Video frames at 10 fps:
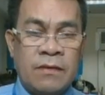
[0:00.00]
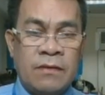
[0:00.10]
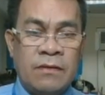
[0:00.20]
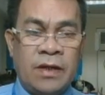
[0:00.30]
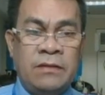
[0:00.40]

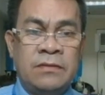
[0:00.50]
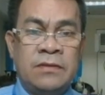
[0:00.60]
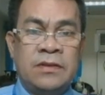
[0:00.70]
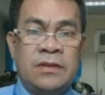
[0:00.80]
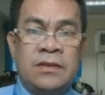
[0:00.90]
Okay.
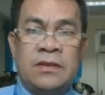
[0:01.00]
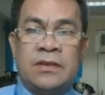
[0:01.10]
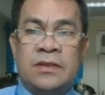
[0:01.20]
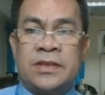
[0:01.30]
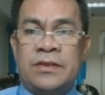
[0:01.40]

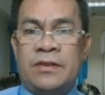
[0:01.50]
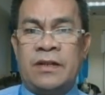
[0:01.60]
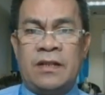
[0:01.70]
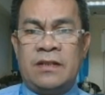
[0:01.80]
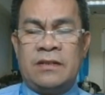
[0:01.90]

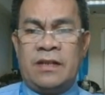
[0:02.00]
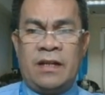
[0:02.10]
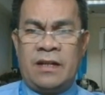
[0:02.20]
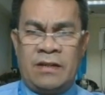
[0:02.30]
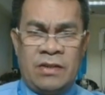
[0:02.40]
So
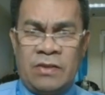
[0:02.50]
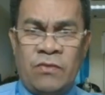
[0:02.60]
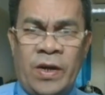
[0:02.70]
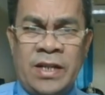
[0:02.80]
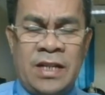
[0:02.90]

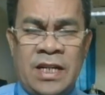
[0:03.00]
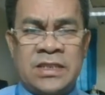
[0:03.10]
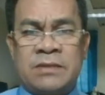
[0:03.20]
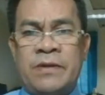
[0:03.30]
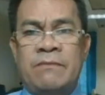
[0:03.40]
one
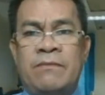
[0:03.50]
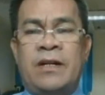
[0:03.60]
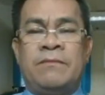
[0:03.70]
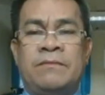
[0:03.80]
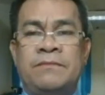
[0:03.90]
last
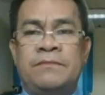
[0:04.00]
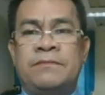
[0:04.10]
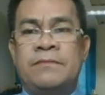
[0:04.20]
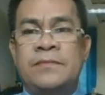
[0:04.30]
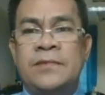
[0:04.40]
problem.
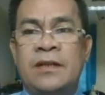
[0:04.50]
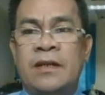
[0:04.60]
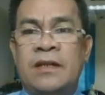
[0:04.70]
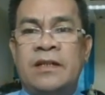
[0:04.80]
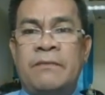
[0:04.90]

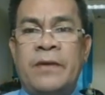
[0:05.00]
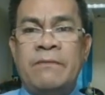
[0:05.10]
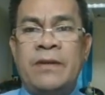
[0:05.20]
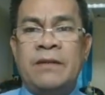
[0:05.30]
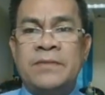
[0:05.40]
The
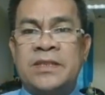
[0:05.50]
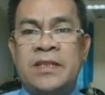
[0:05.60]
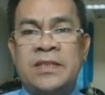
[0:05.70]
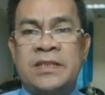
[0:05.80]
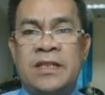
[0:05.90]
problem
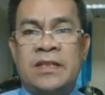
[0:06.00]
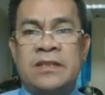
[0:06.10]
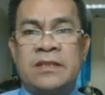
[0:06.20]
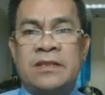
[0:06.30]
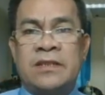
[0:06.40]
says
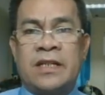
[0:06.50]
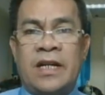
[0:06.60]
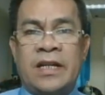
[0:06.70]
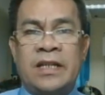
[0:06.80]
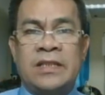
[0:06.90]
that the current